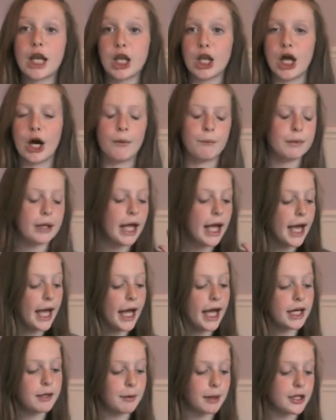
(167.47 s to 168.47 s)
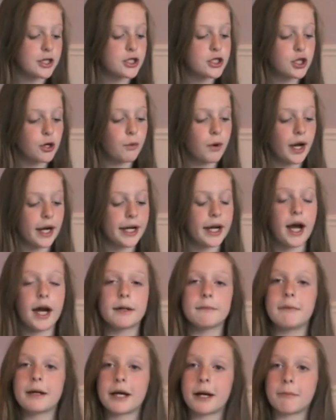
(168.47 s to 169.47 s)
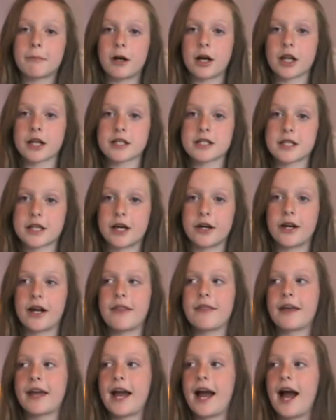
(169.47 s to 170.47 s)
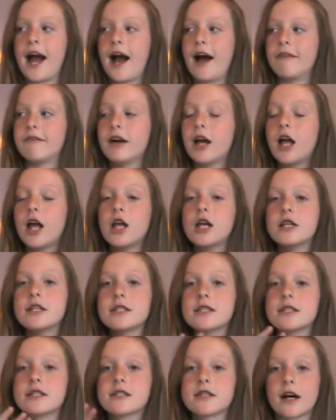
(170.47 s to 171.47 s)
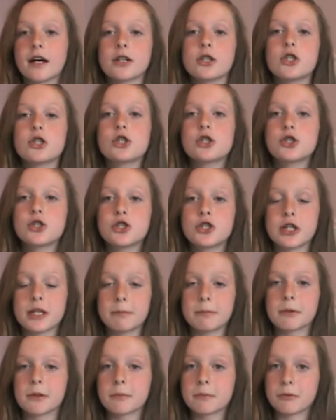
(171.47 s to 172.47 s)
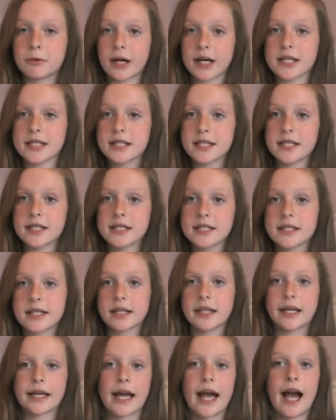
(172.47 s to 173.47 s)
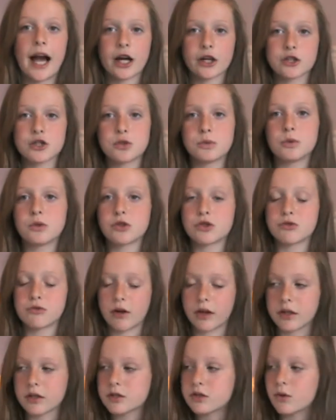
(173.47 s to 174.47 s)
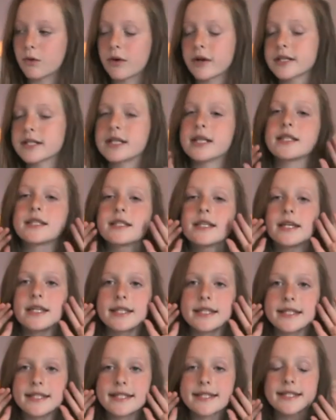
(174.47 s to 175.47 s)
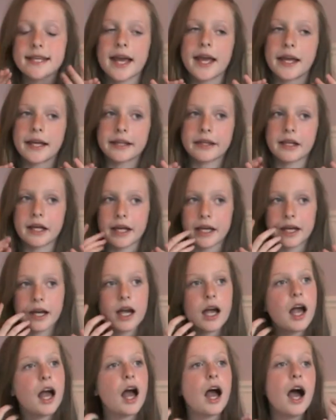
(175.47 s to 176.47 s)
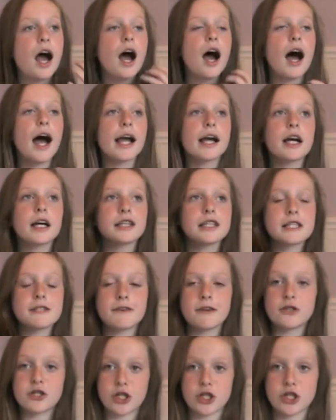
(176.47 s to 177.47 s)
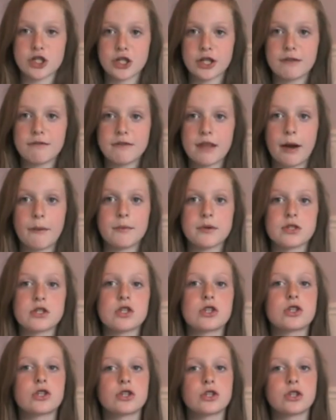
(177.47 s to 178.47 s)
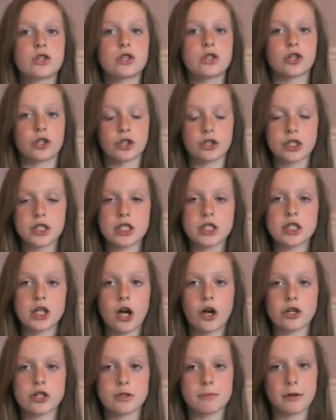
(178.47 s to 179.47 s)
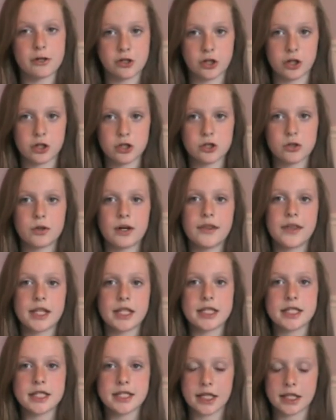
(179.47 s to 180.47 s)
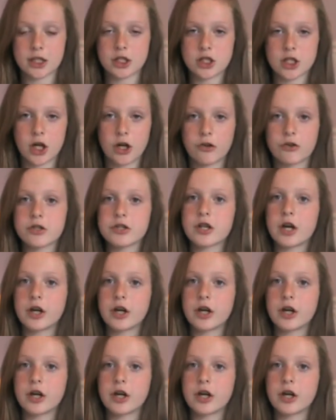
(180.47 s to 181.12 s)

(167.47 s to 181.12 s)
no. Anyway, so I got makeup products here, and they have such cheaper prices than like actual drugstores. It's insane. Like, I got this foundation that was thirteen dollars at my drugstore and then six dollars